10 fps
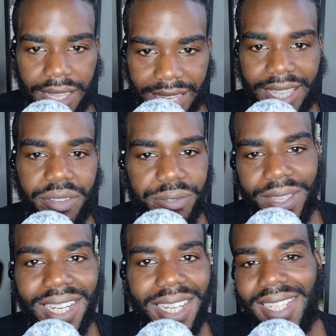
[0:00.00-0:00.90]

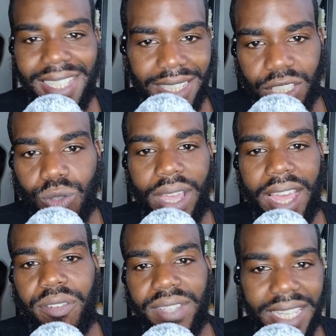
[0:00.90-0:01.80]
infinity. You
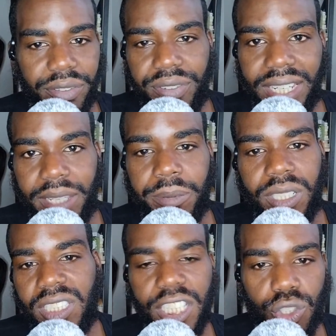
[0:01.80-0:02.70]
have infinite
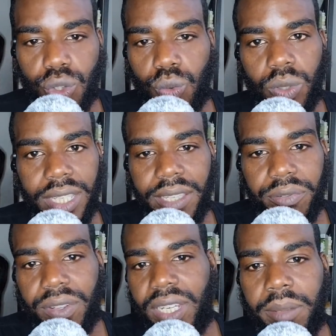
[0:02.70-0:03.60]
potential,
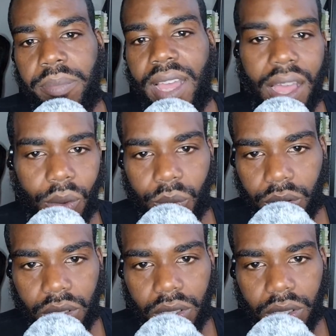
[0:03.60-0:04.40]
infinite power.